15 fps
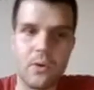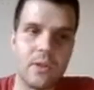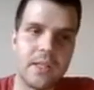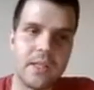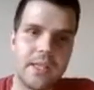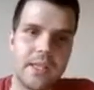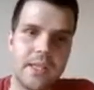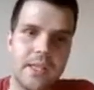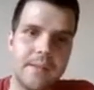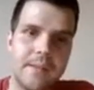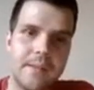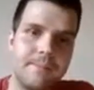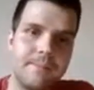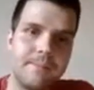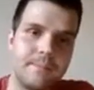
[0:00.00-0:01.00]

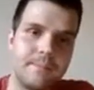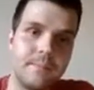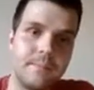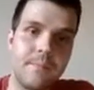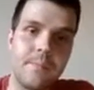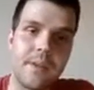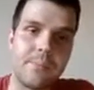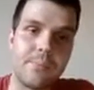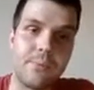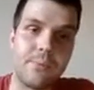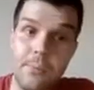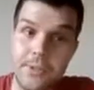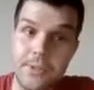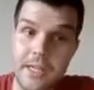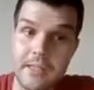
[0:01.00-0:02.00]
um,
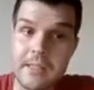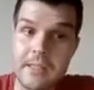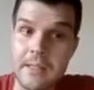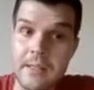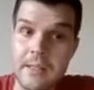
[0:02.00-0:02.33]
appropriate